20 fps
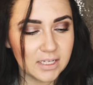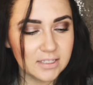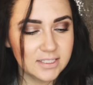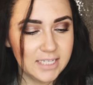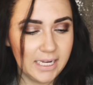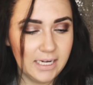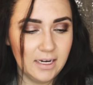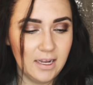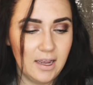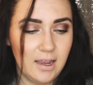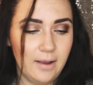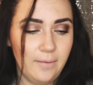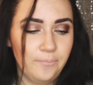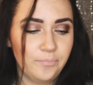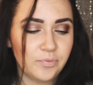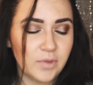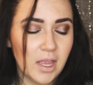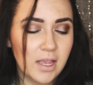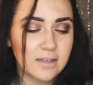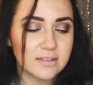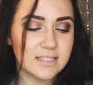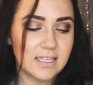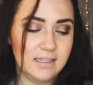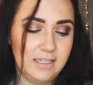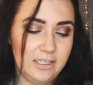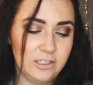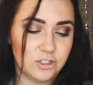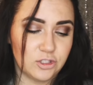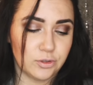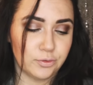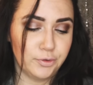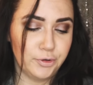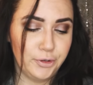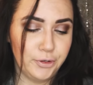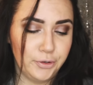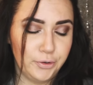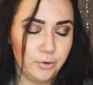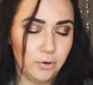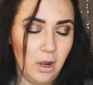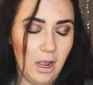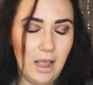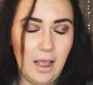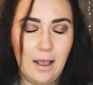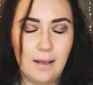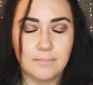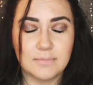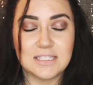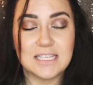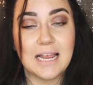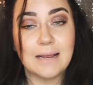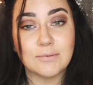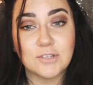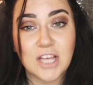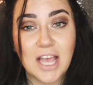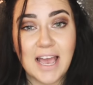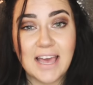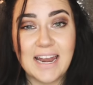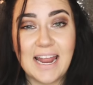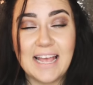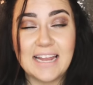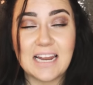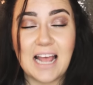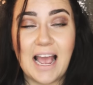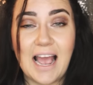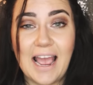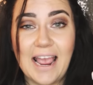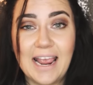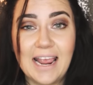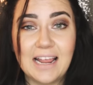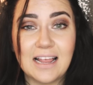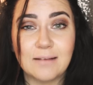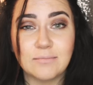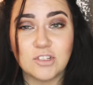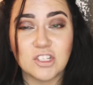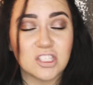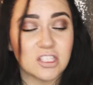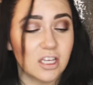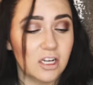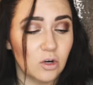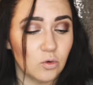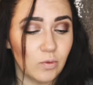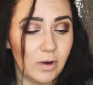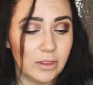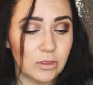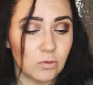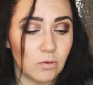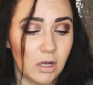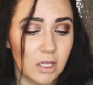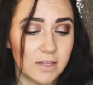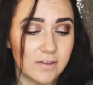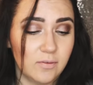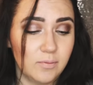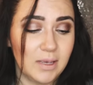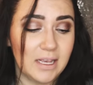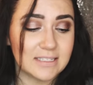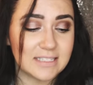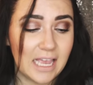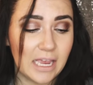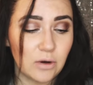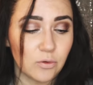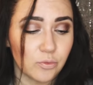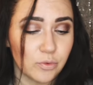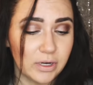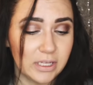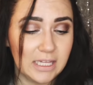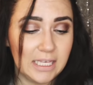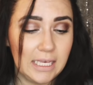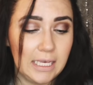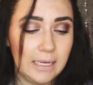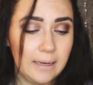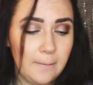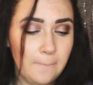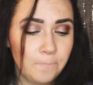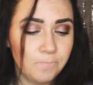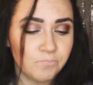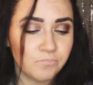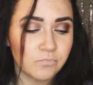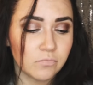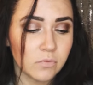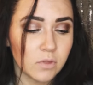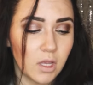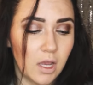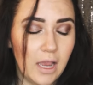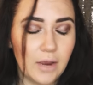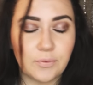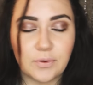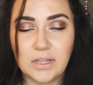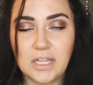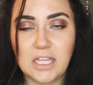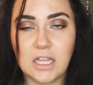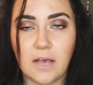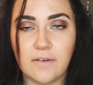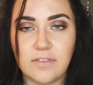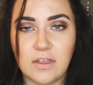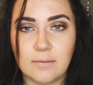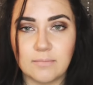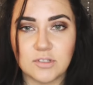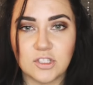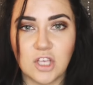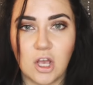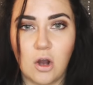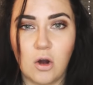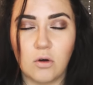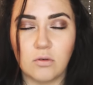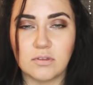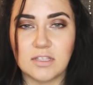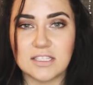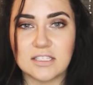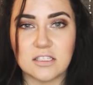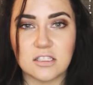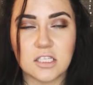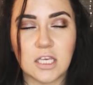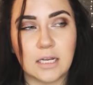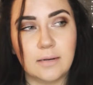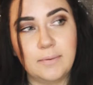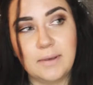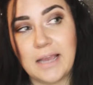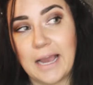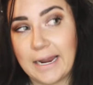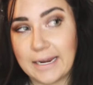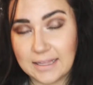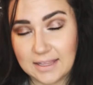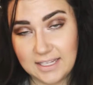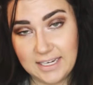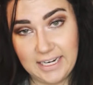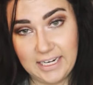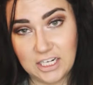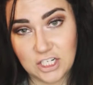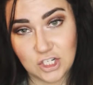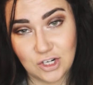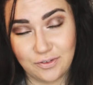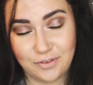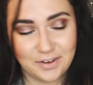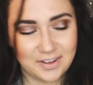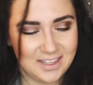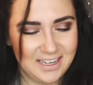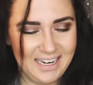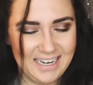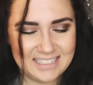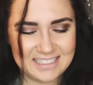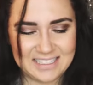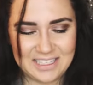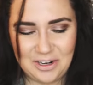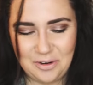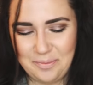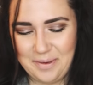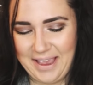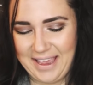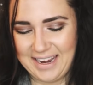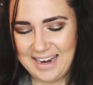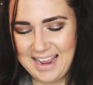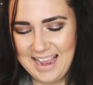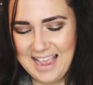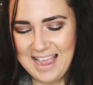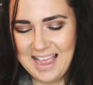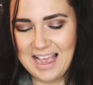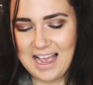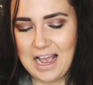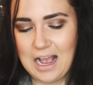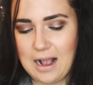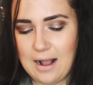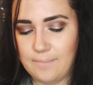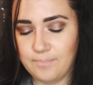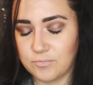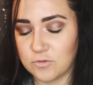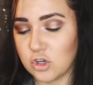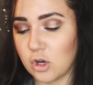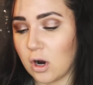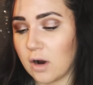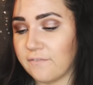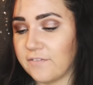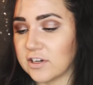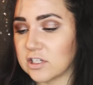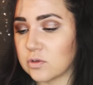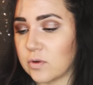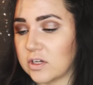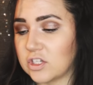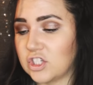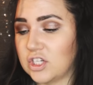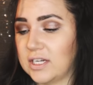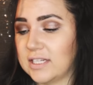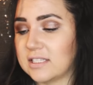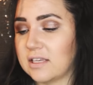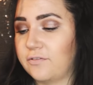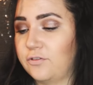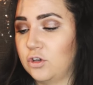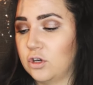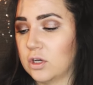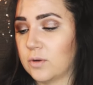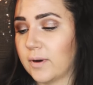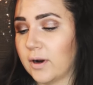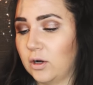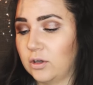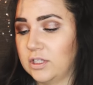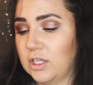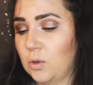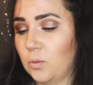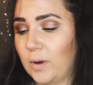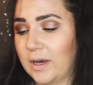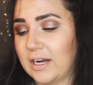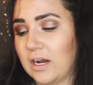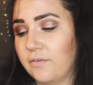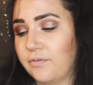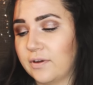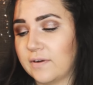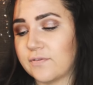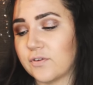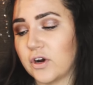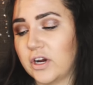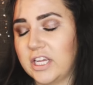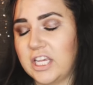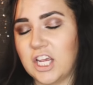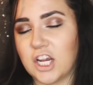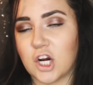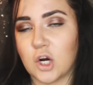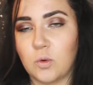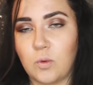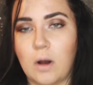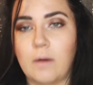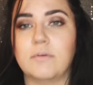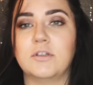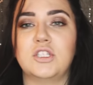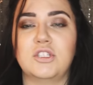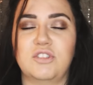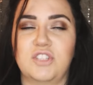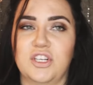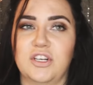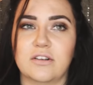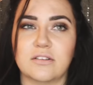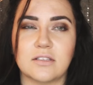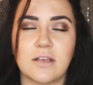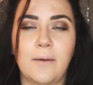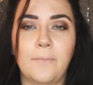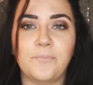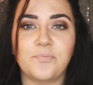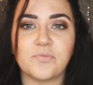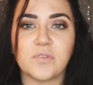Dana sent these through Snapchat, and I am just gonna run through all of them because I really love them. So this is gonna be kind of the Dana show for the next little bit. So her first question is, if you could wear only one outfit for a year, what would you choose?